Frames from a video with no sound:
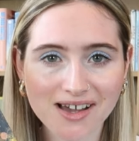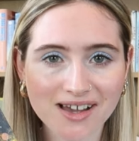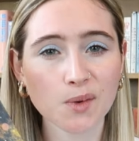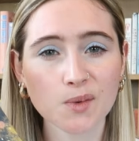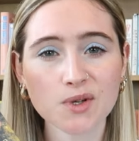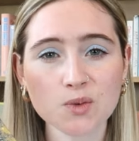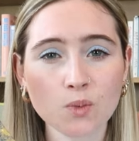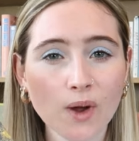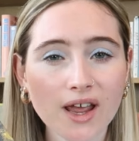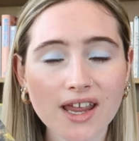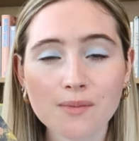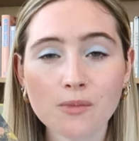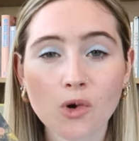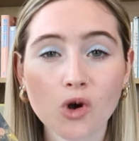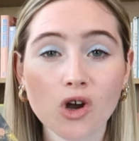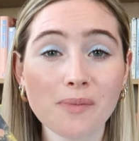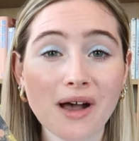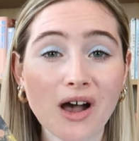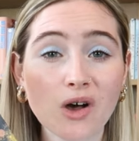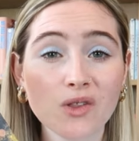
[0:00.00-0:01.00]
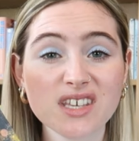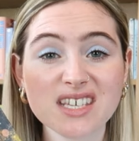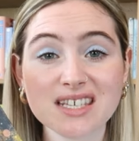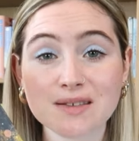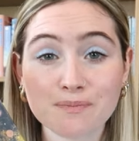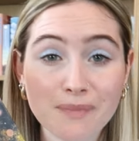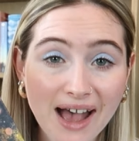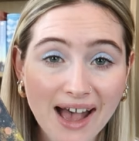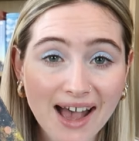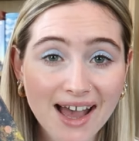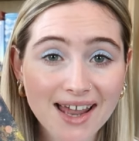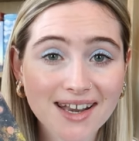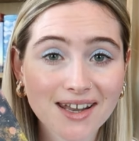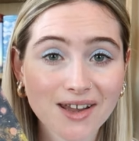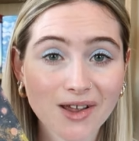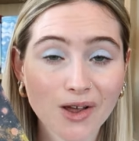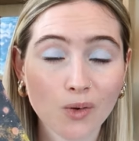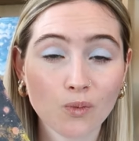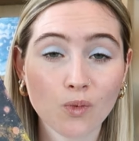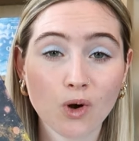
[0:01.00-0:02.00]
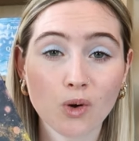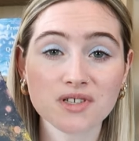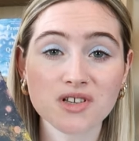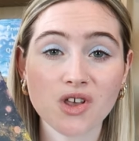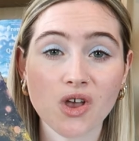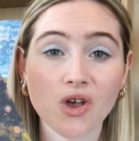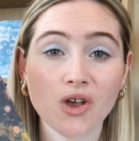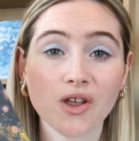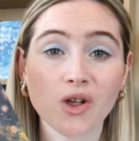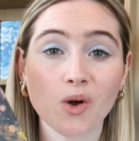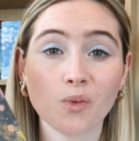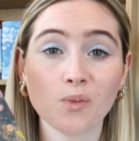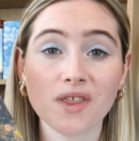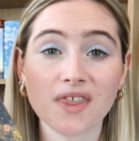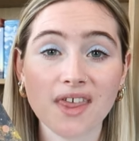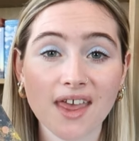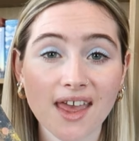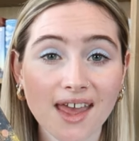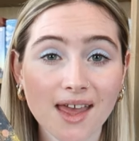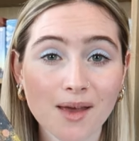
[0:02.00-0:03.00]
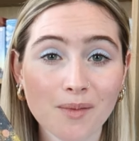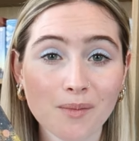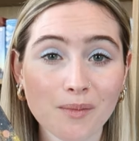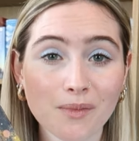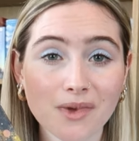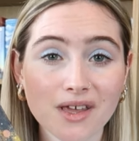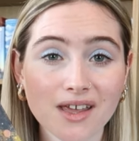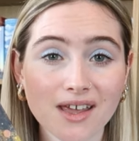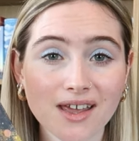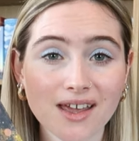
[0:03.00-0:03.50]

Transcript: It was way more about this man and what was going on with him,